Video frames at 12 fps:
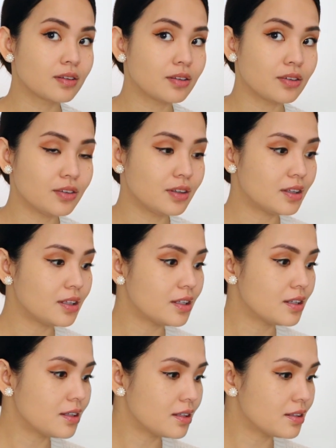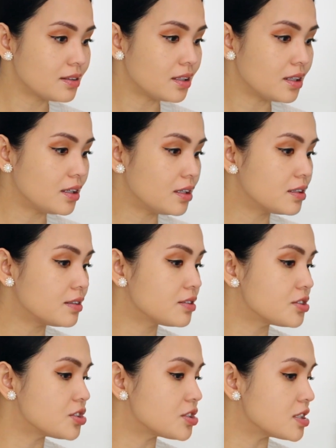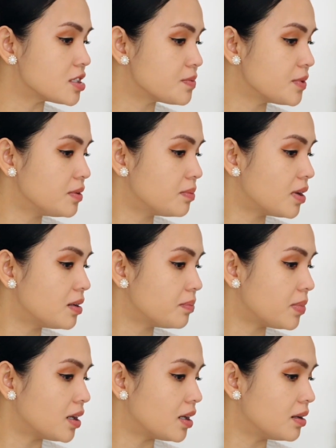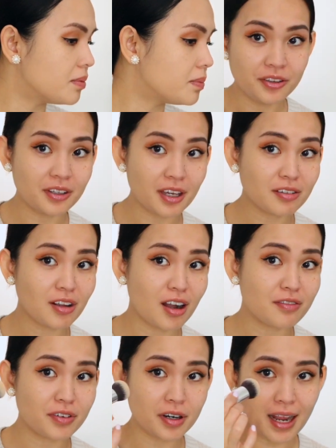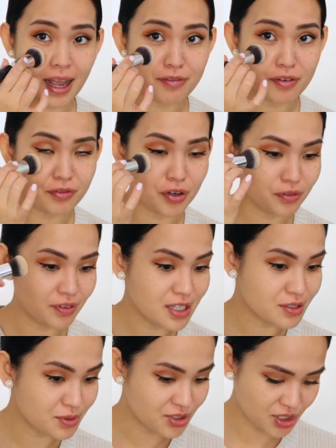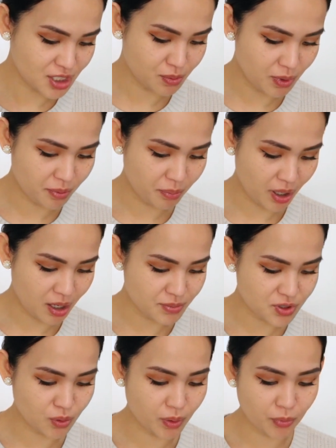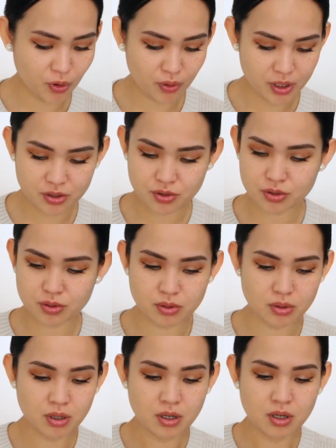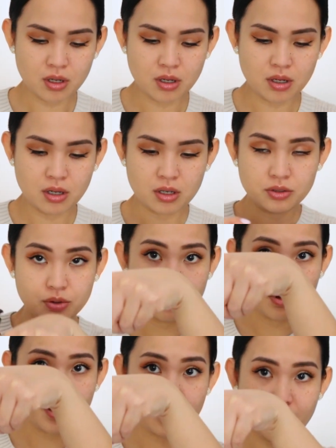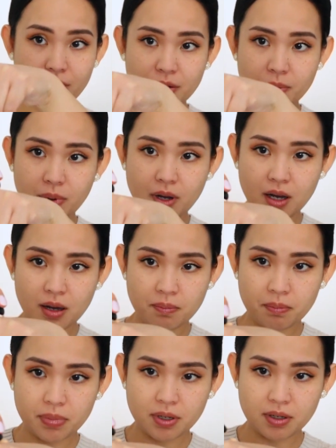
So this is just with one pump. You can't cover half of your face with just one pump, so I'm going to do another pump.